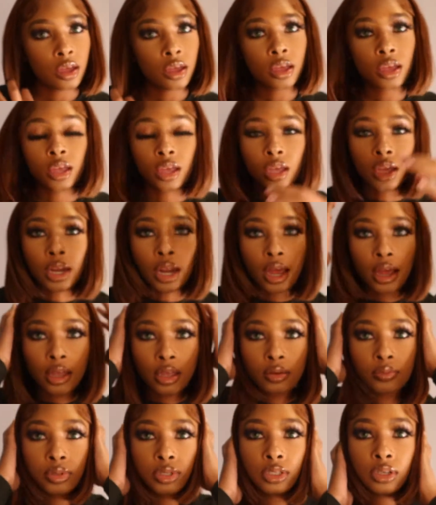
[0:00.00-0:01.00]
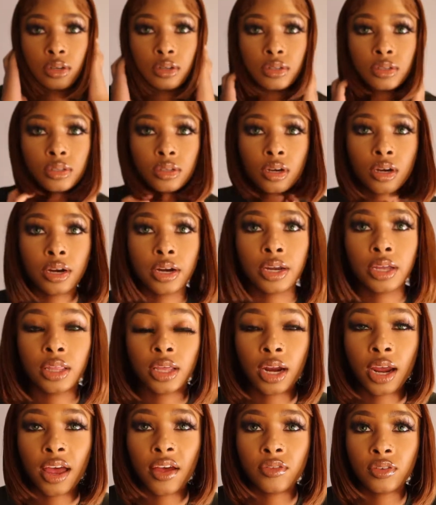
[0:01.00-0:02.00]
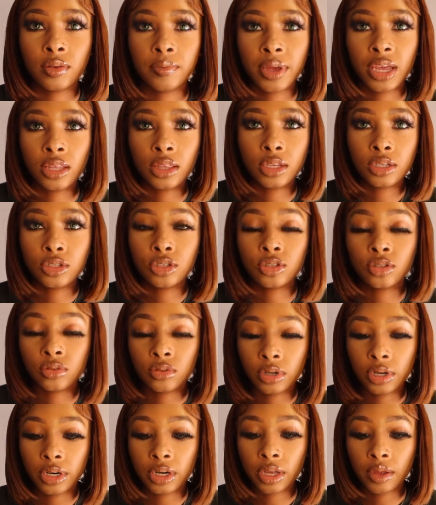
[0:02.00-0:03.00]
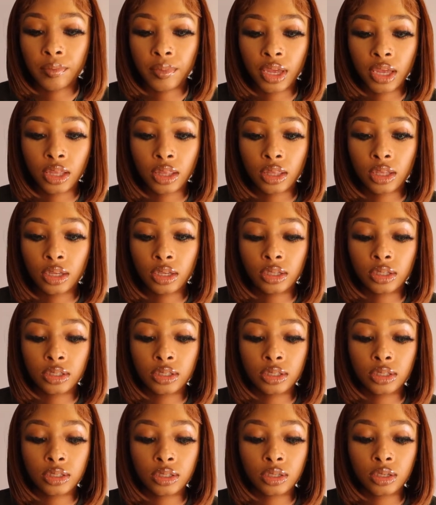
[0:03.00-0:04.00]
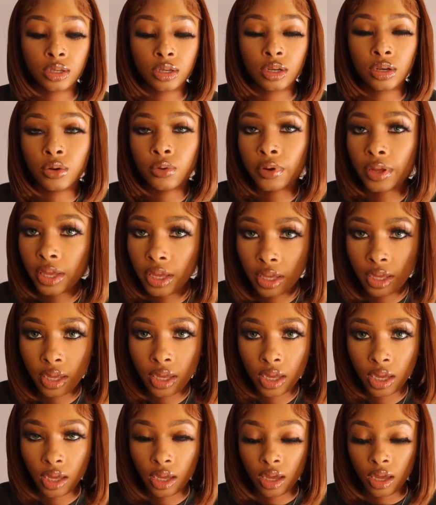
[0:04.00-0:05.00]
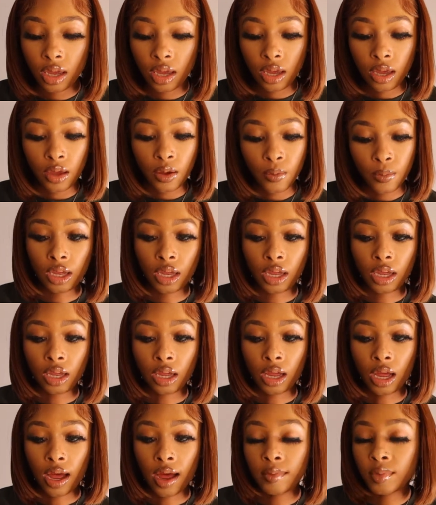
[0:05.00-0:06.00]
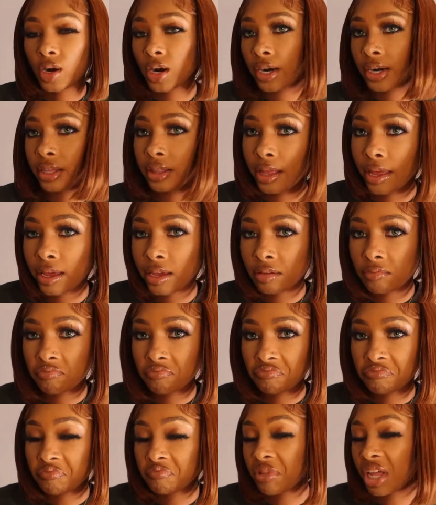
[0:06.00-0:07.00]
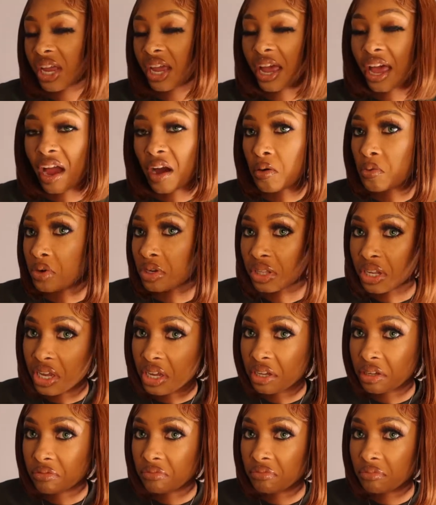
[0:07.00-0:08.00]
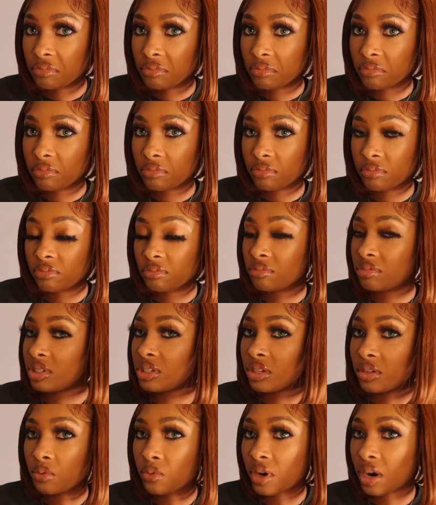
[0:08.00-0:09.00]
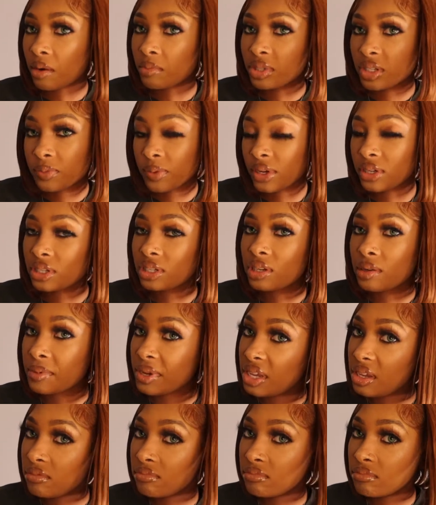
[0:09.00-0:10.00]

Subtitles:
And I am so sorry that I have to make this short and make this quick. I'm already late. I'm like an hour late to where I'm supposed to be,